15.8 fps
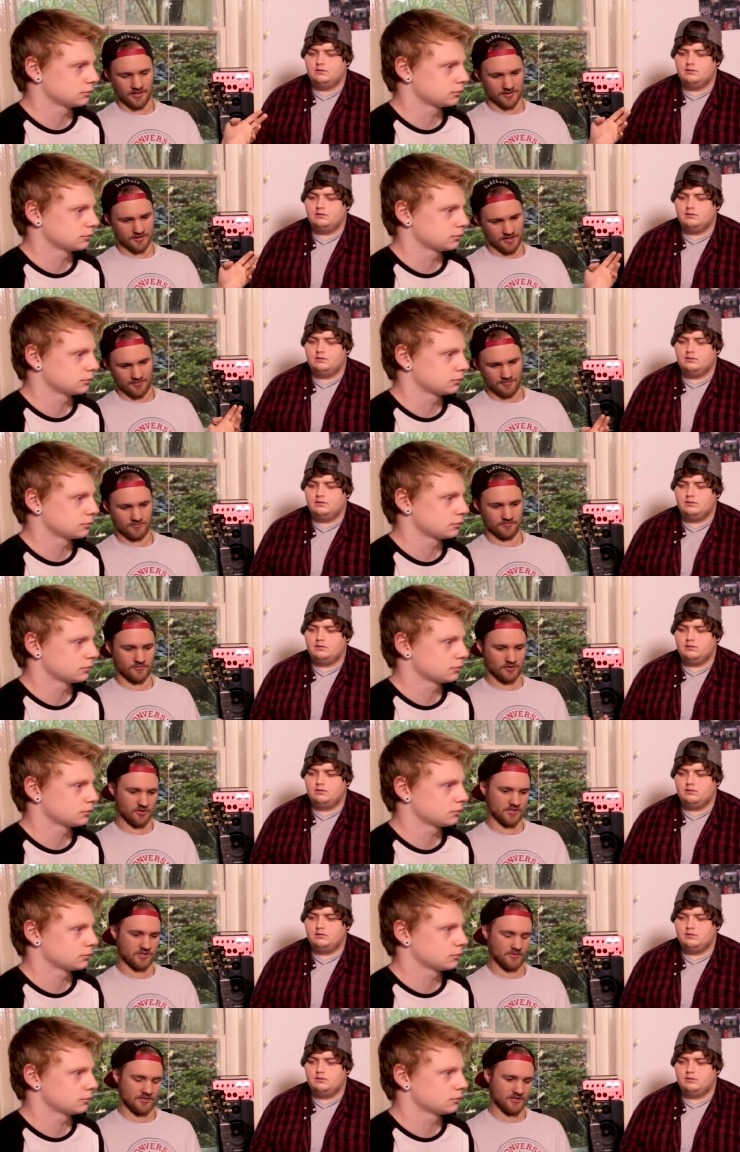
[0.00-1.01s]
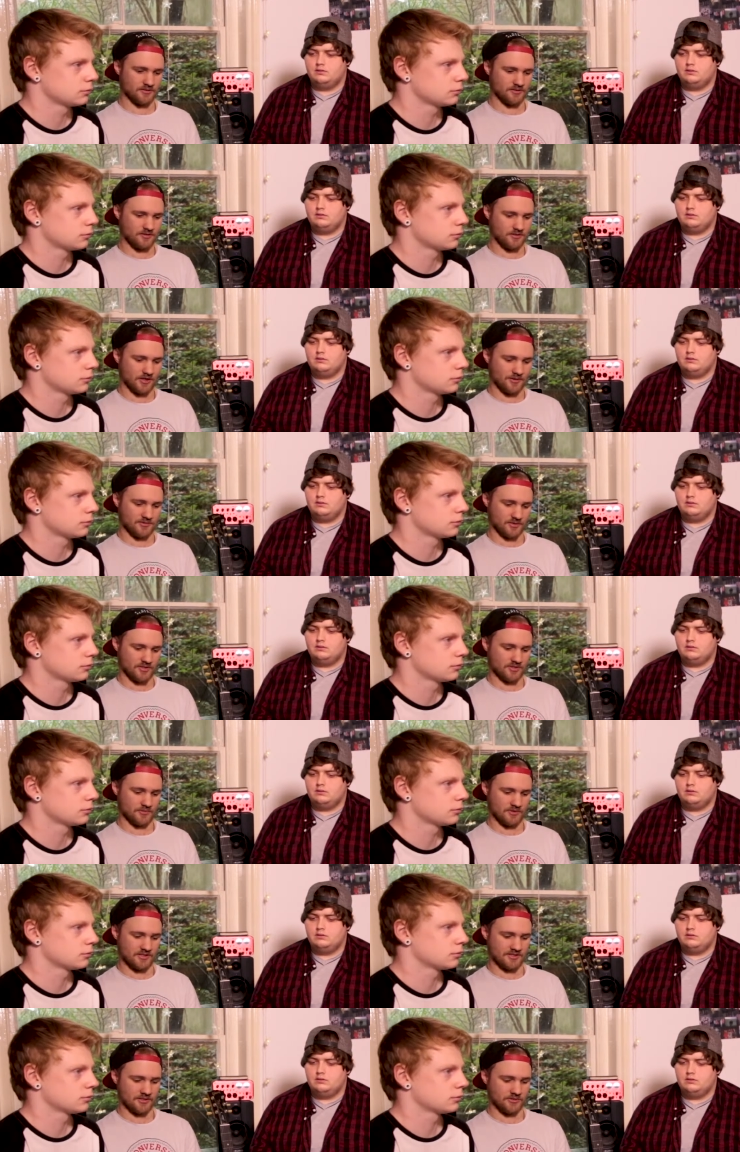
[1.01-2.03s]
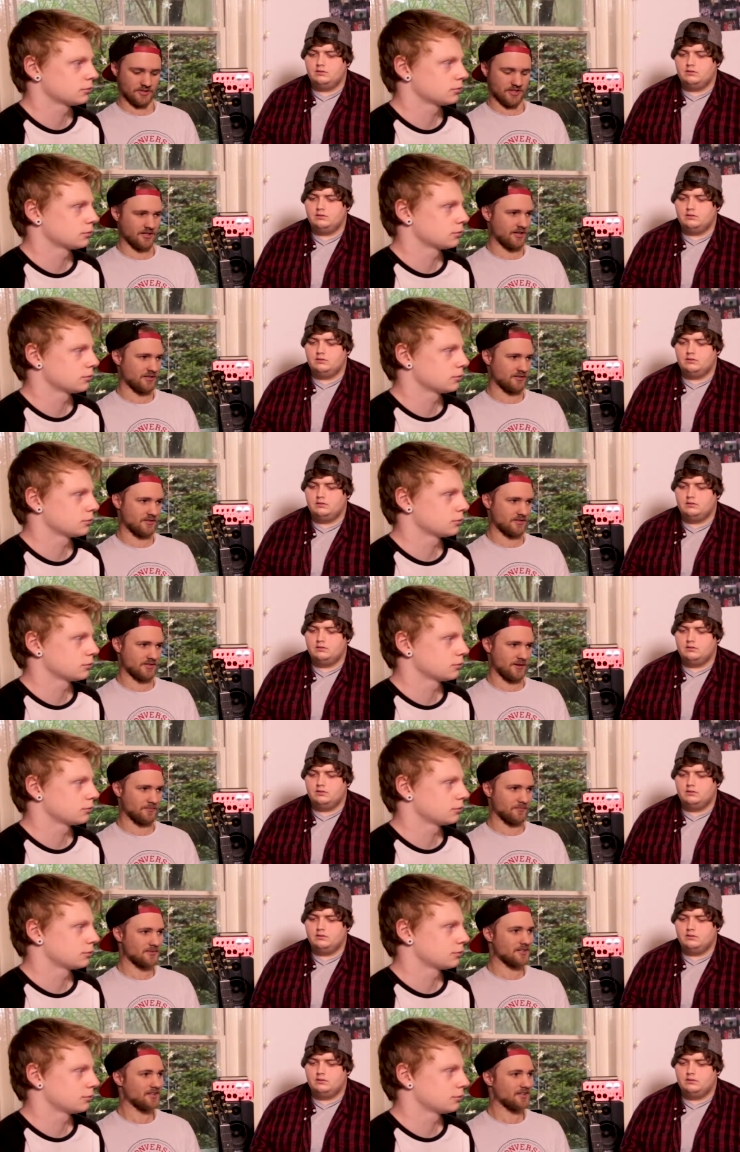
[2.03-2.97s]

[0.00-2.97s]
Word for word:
Speaker 1: that came across with came to us with this little kid, and oh, um,